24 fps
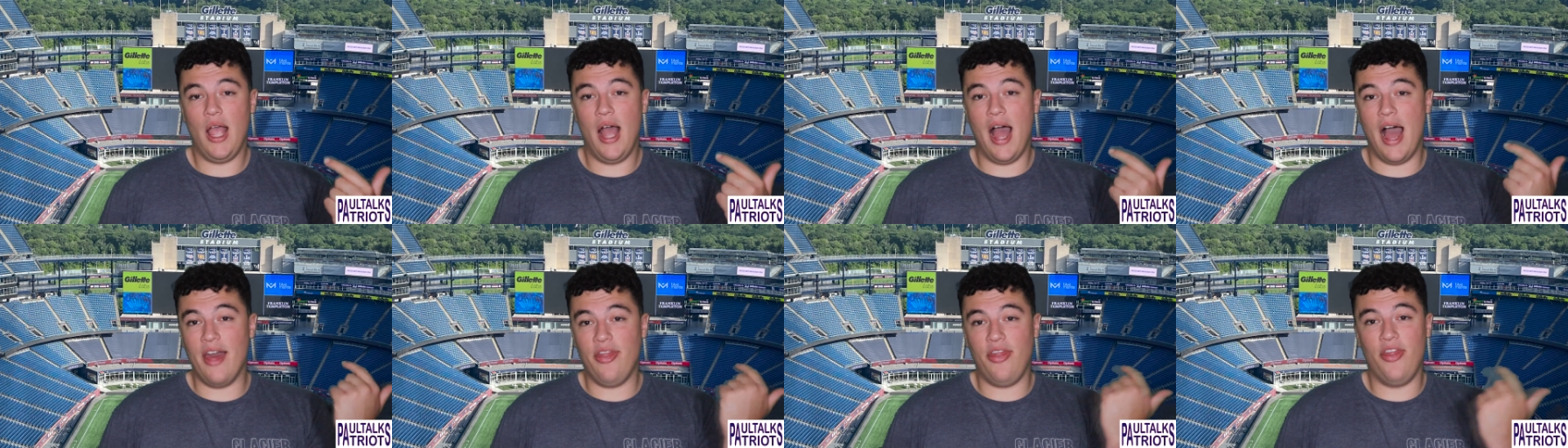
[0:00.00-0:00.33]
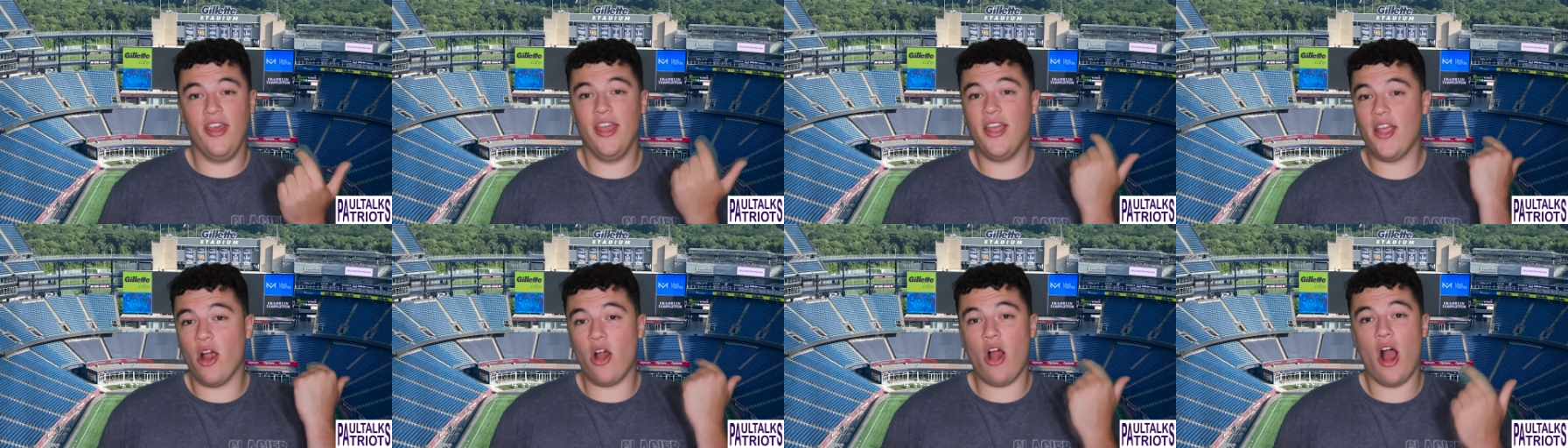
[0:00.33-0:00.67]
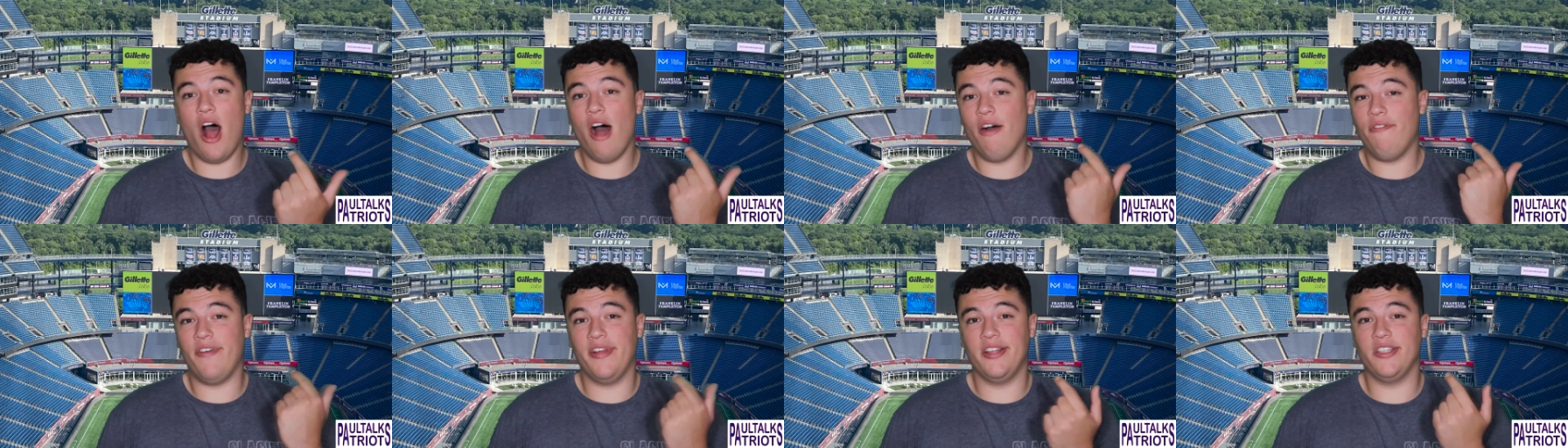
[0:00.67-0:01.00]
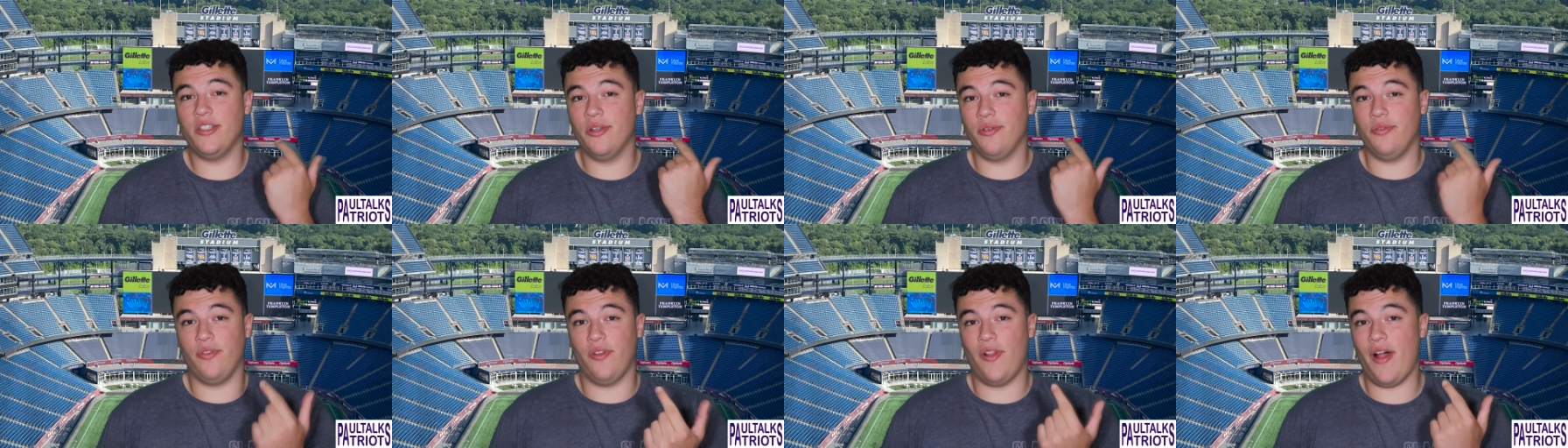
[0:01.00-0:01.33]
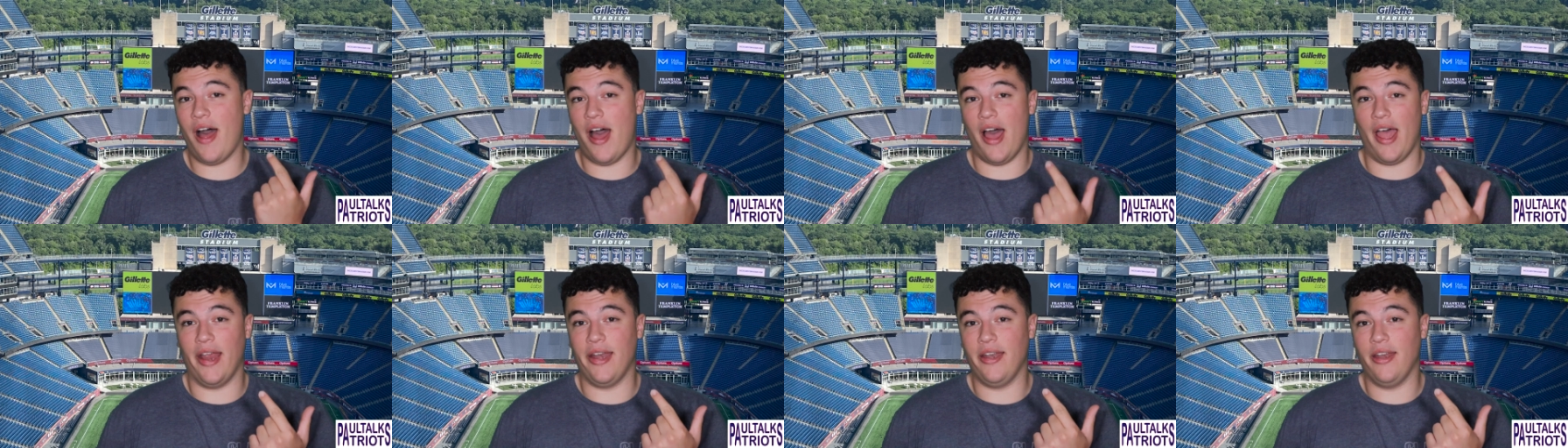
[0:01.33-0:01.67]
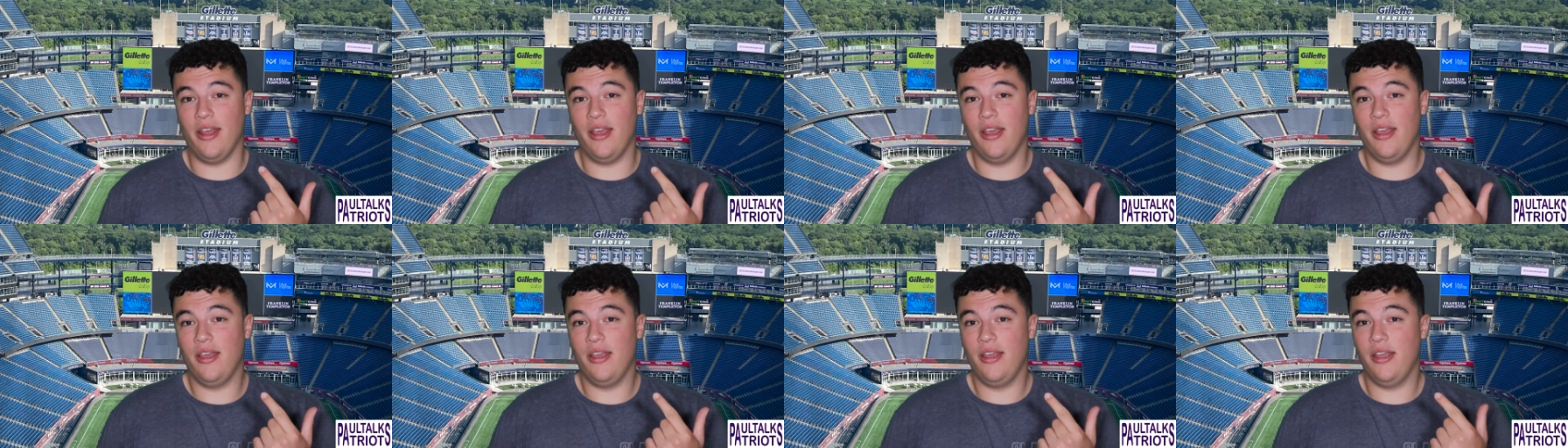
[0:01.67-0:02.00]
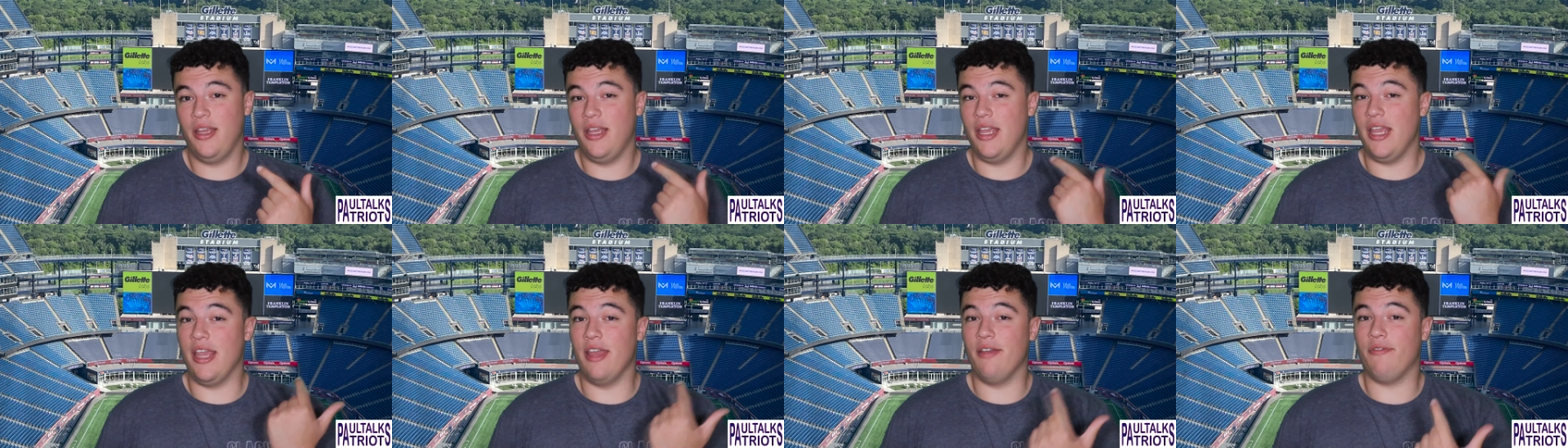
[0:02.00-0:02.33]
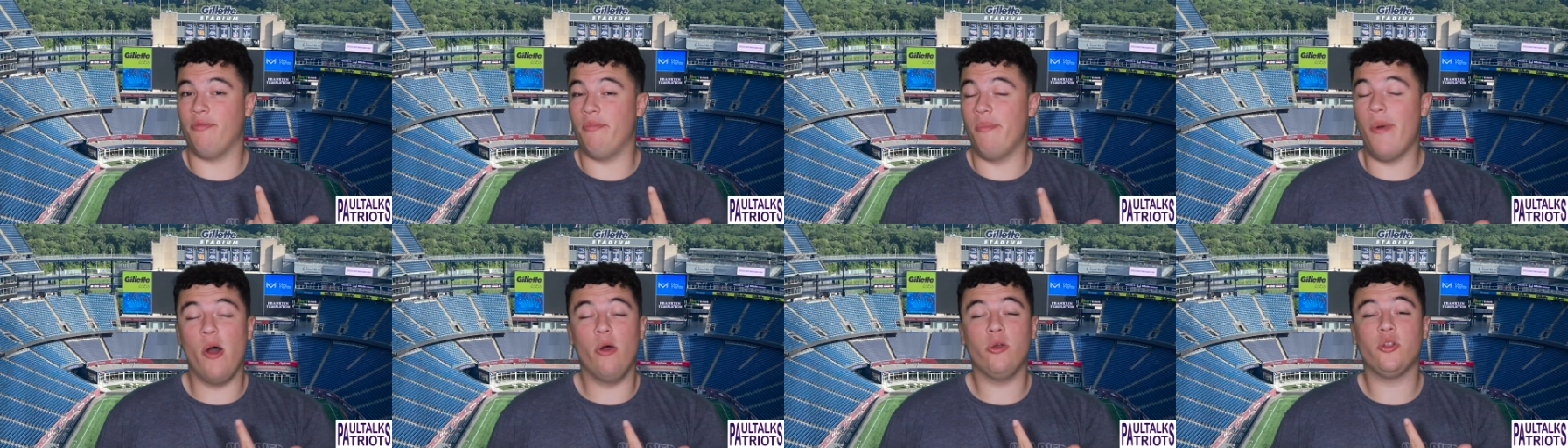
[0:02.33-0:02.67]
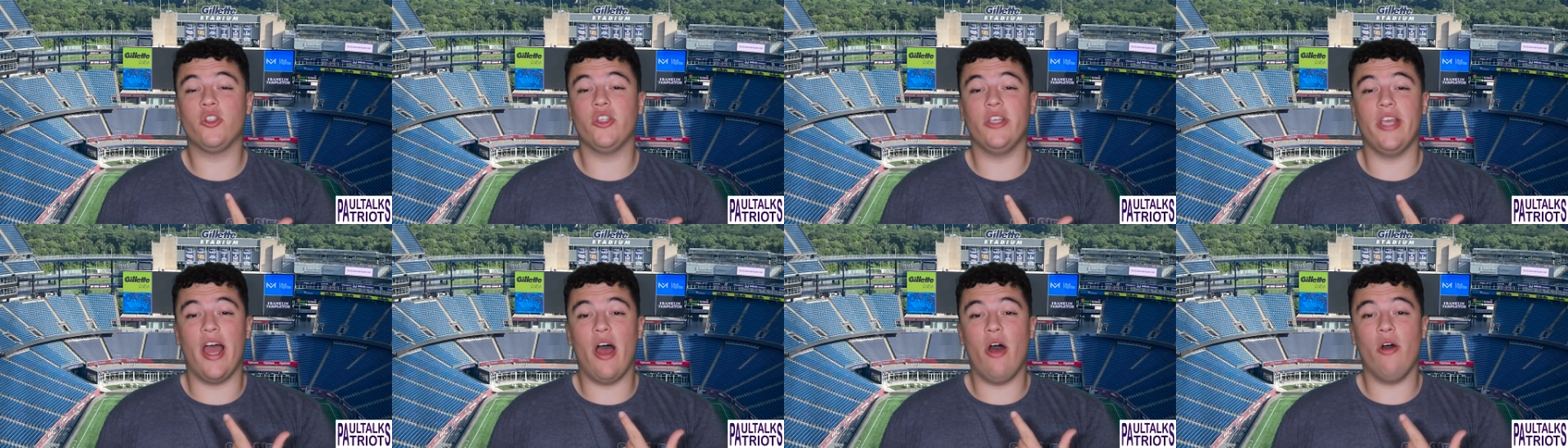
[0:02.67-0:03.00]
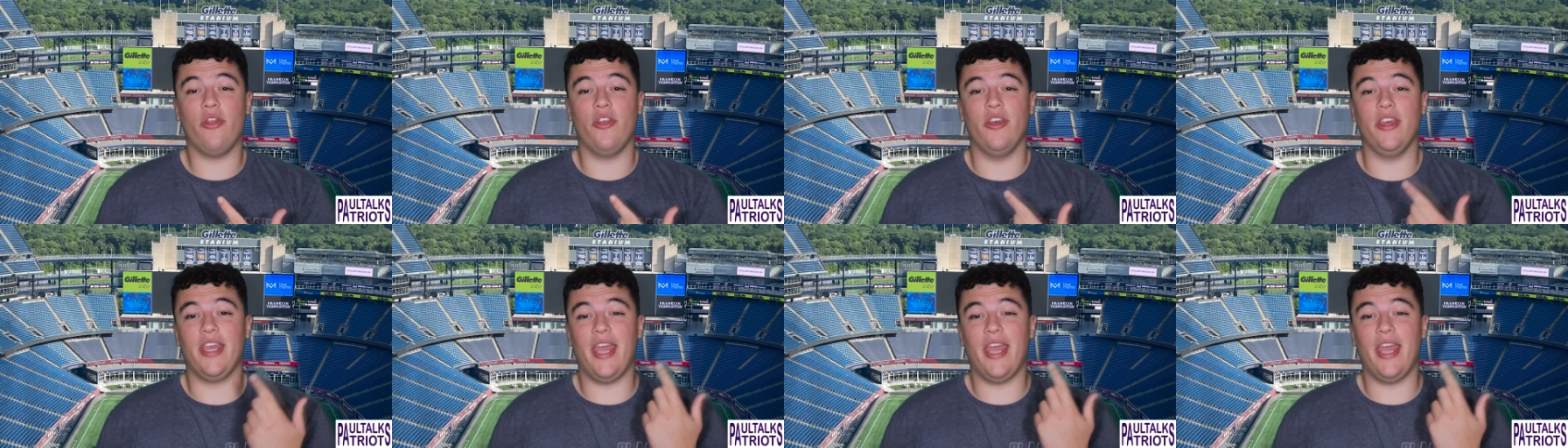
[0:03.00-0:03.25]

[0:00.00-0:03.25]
I think our offensive line, if mostly healthy,